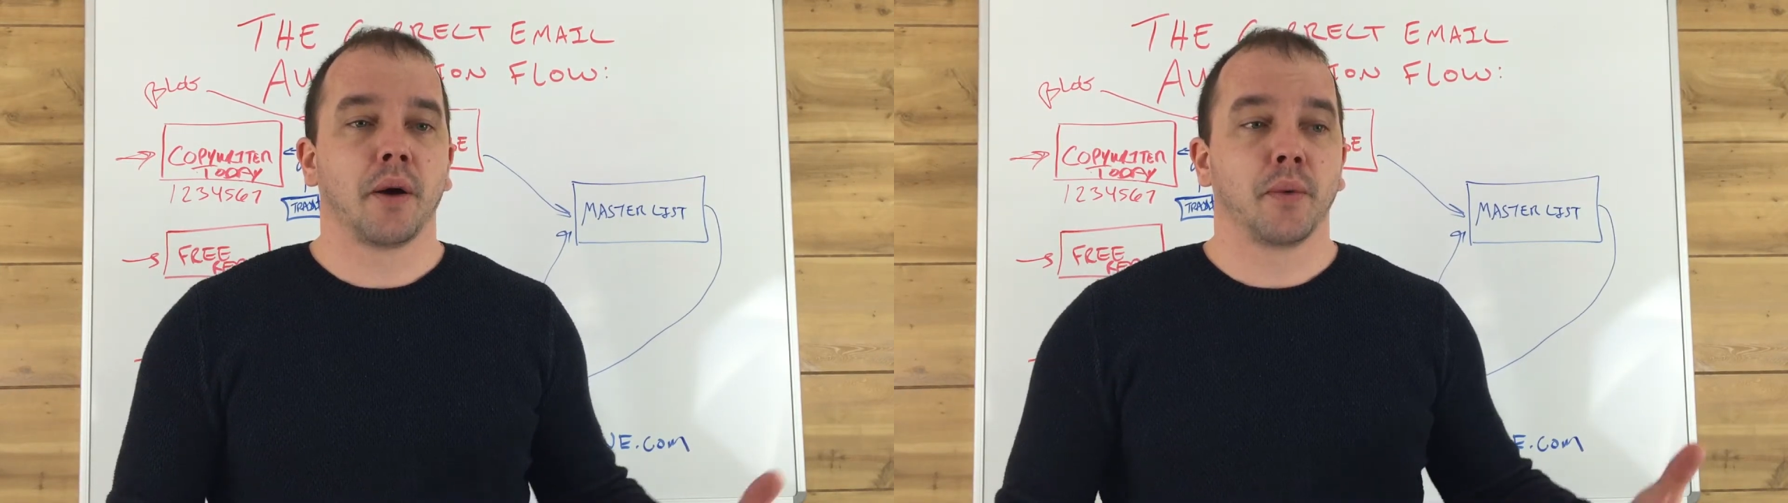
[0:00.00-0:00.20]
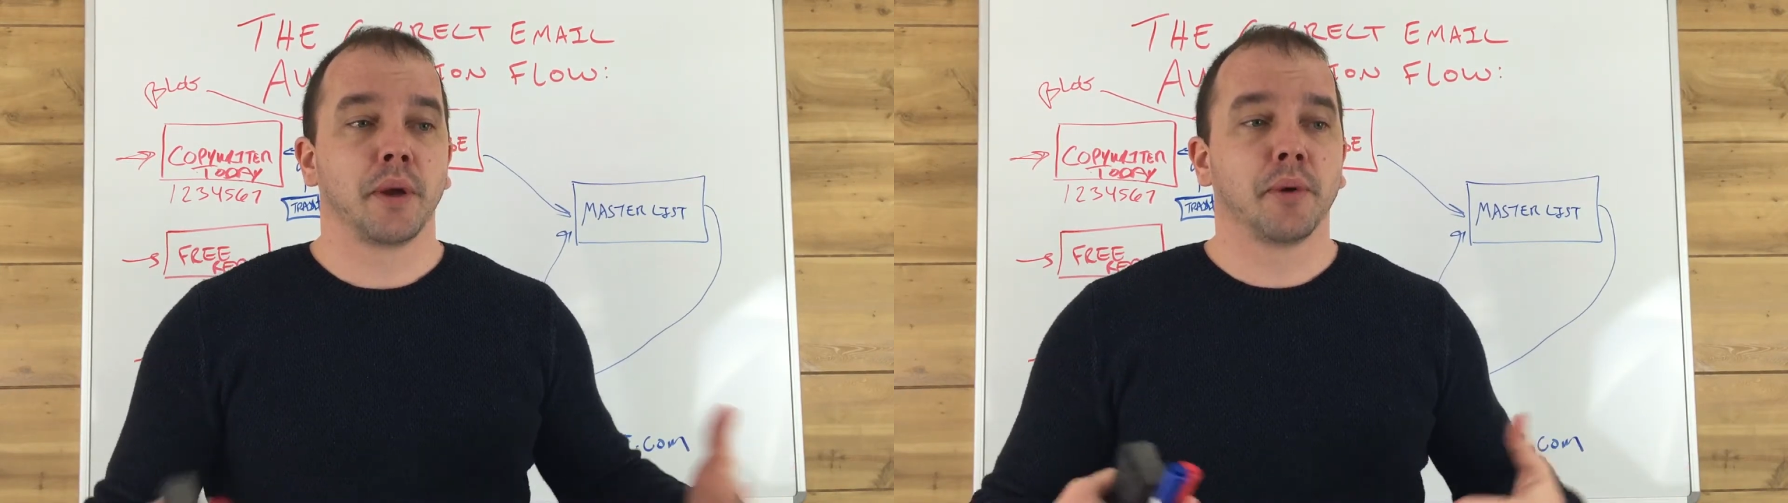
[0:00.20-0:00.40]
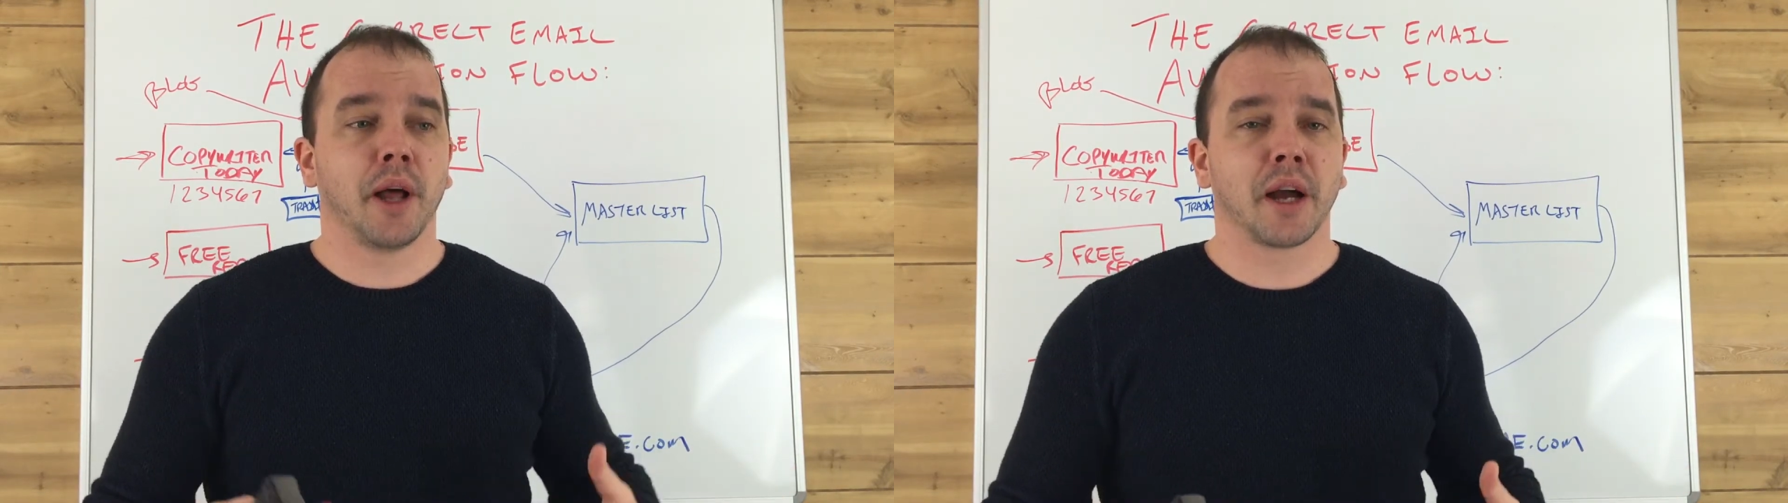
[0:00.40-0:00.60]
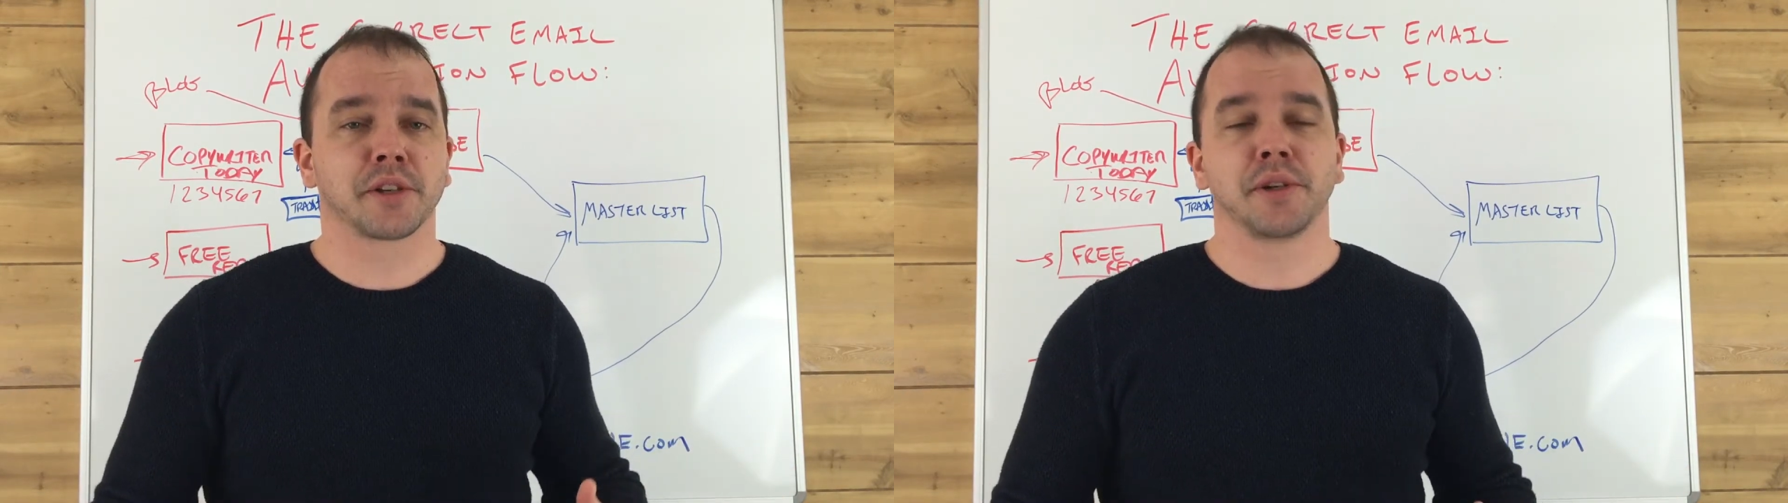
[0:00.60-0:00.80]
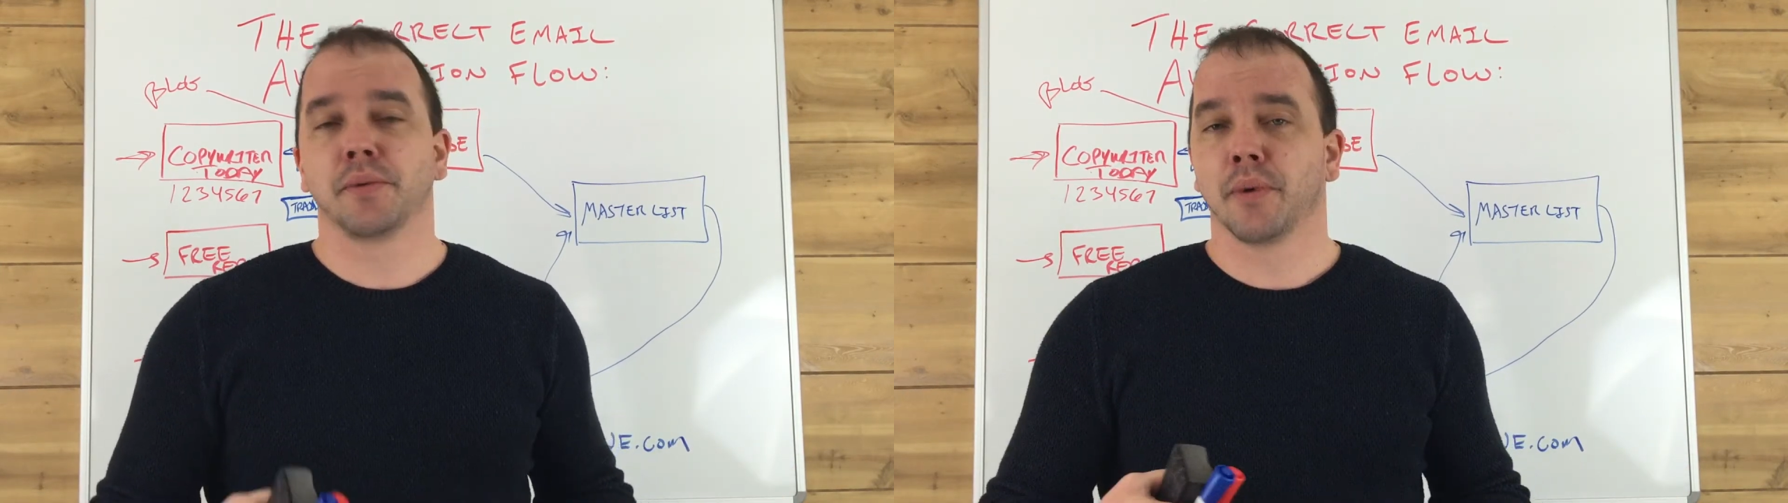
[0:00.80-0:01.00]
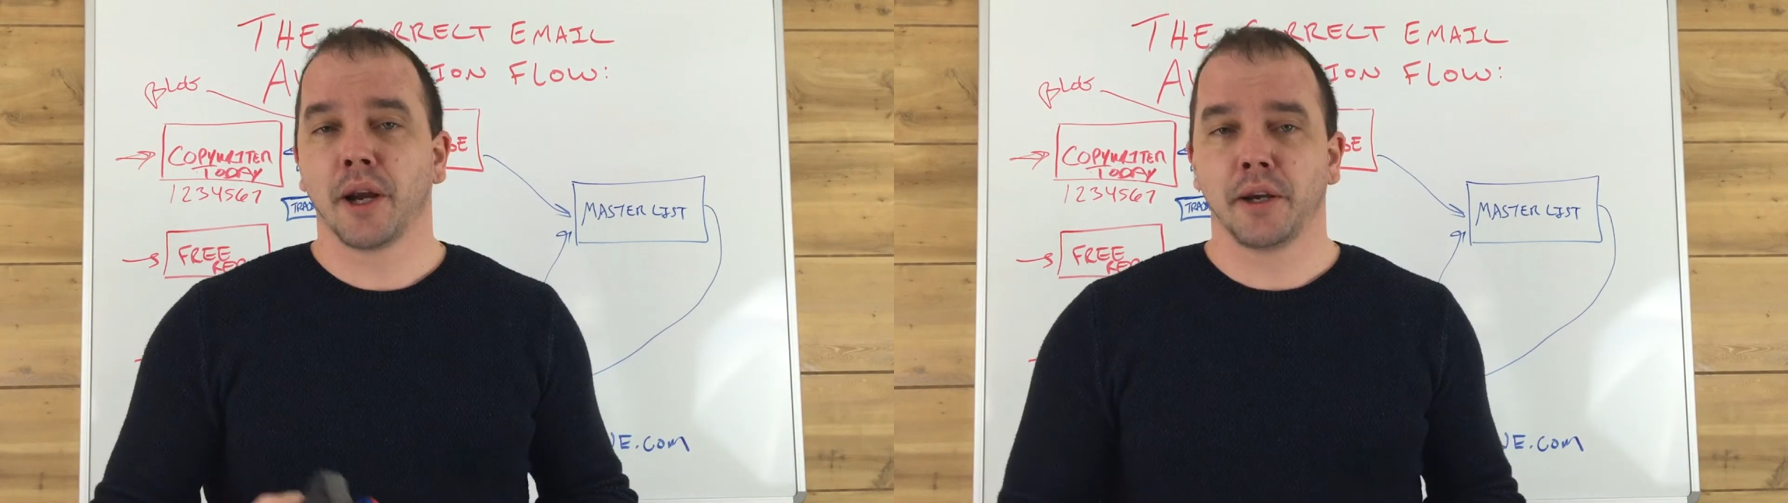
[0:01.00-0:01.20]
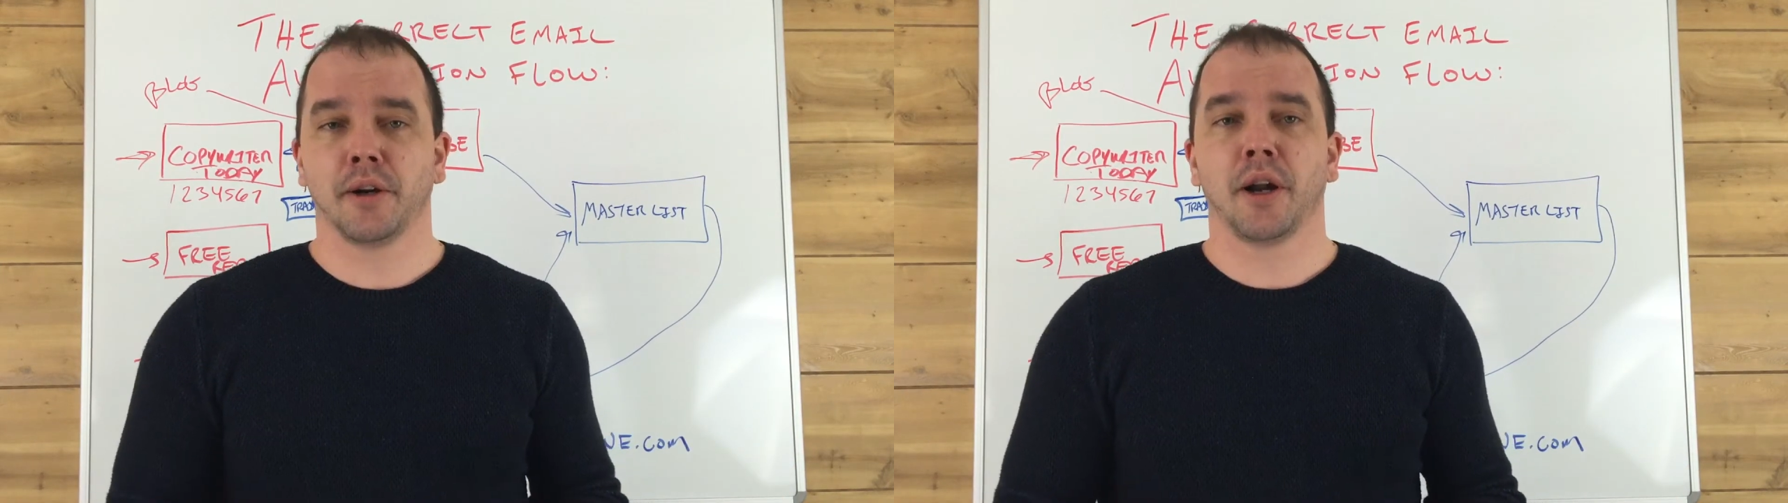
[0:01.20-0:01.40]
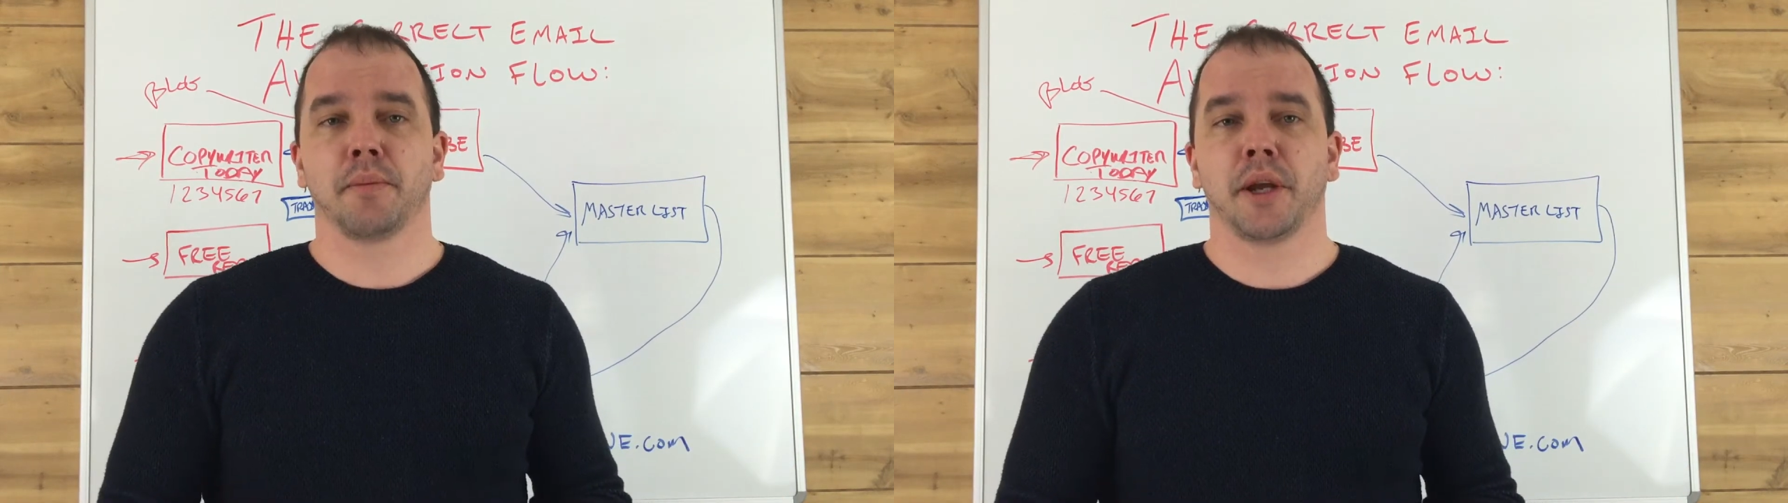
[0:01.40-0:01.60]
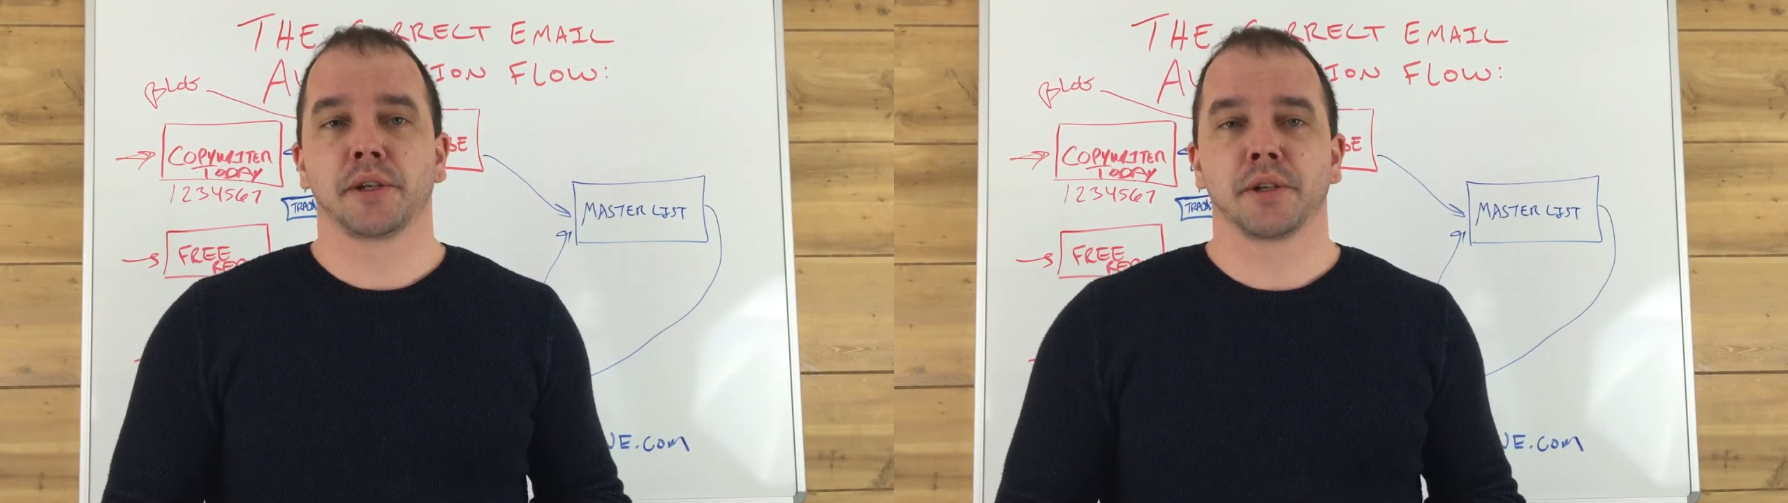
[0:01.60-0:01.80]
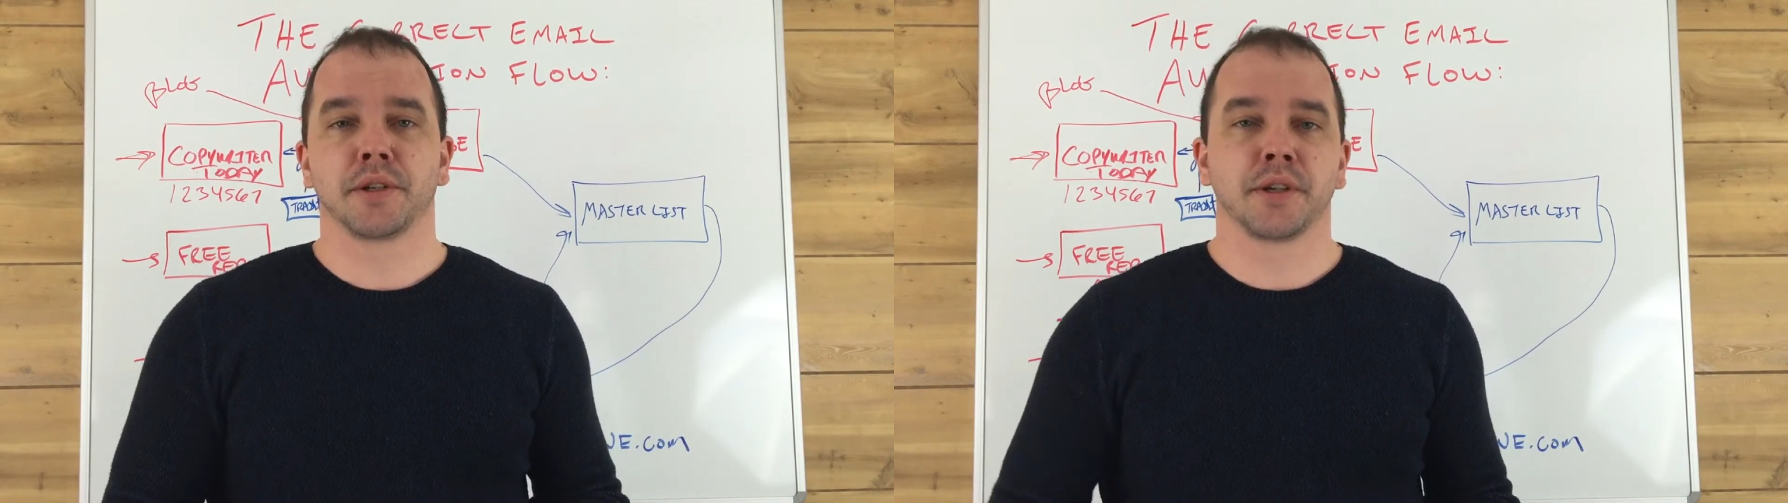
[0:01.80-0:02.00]
we will actually write your
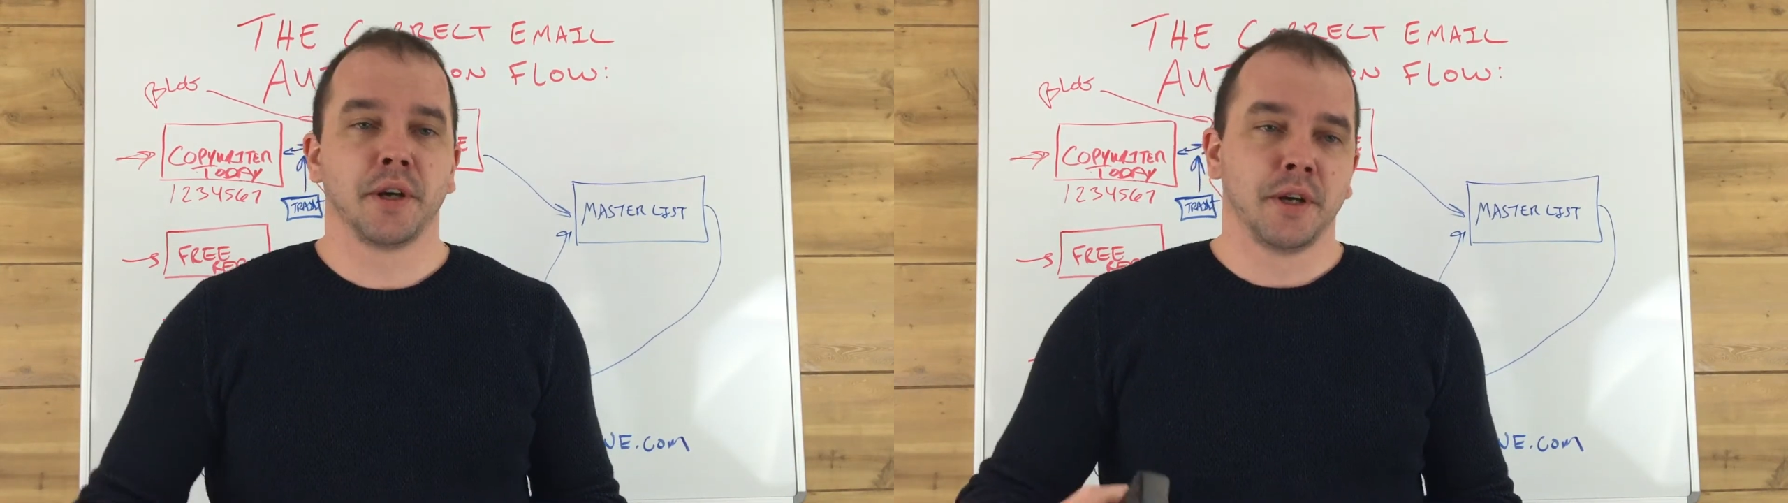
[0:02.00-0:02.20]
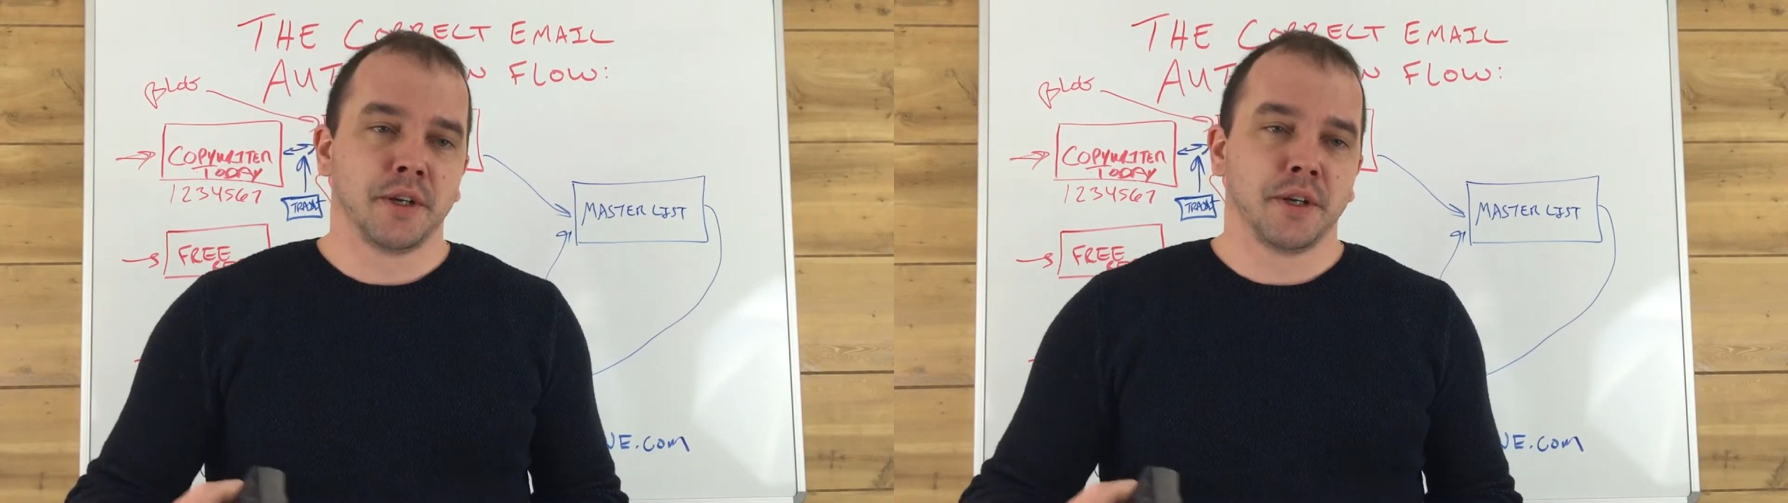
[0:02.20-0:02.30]
automations,